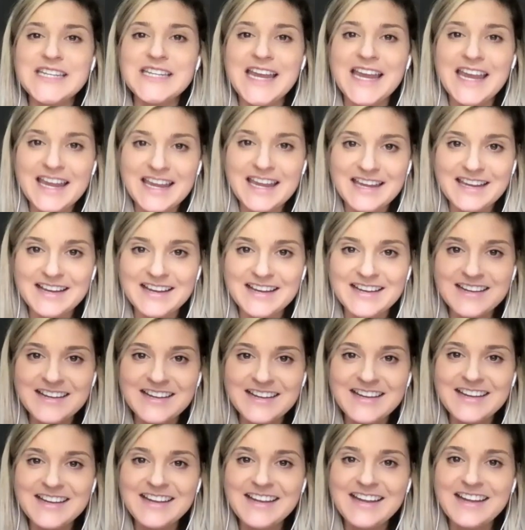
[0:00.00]
take
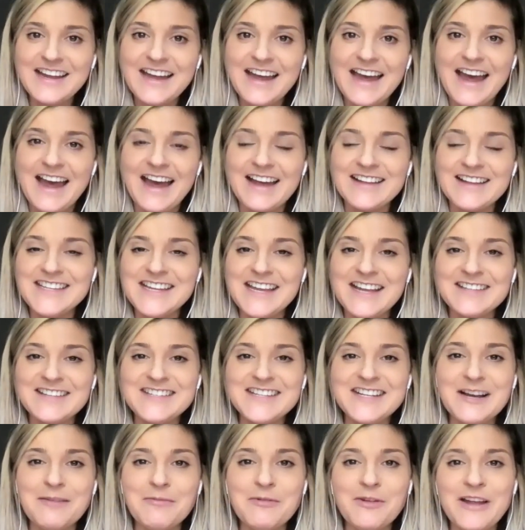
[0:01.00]
as the
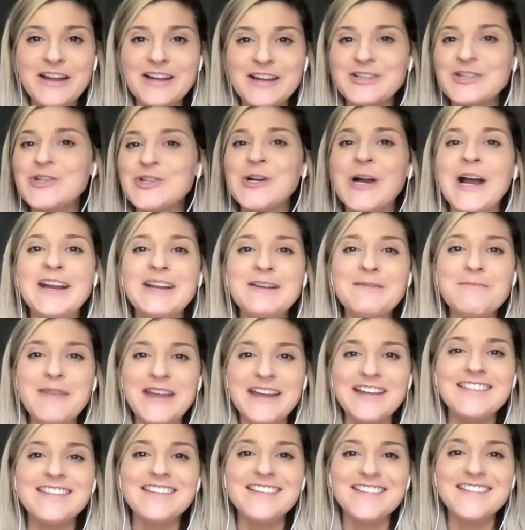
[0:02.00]
NCAA is trying to
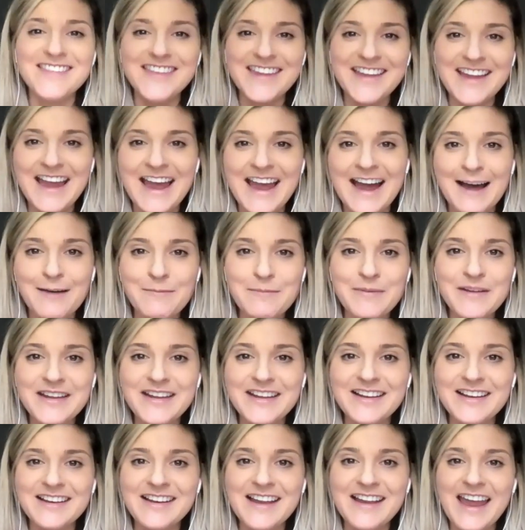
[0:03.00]
make this thing
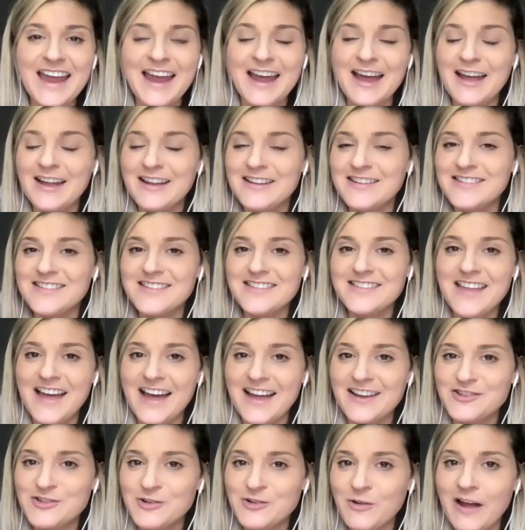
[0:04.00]
happen and
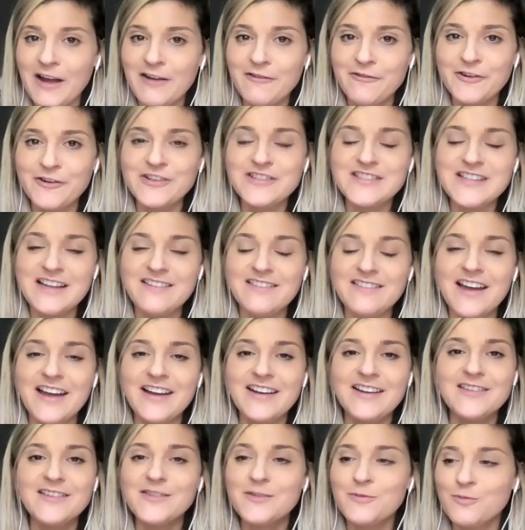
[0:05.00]
that July 1st deadline
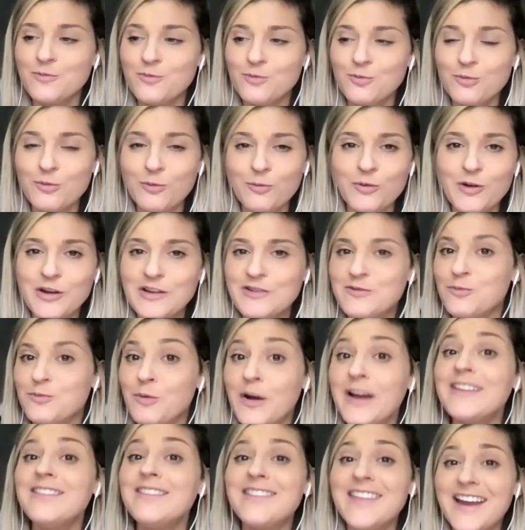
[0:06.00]
is
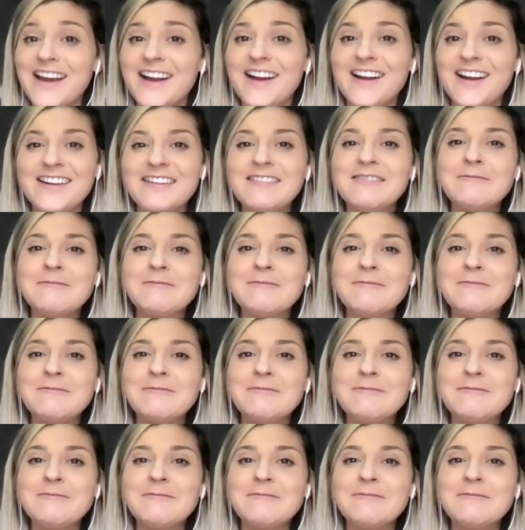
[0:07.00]
right there?